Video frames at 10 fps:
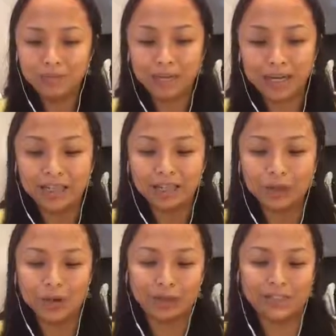because
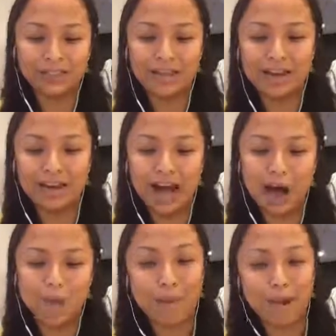you understand
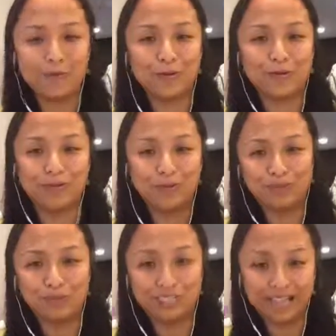how bedroom
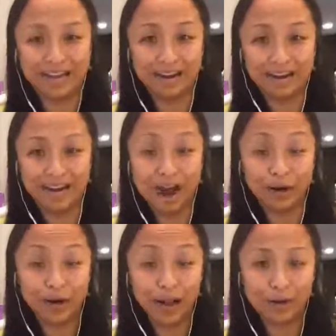represent
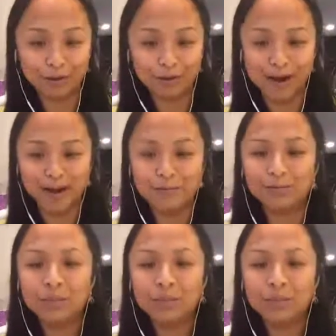our health, right?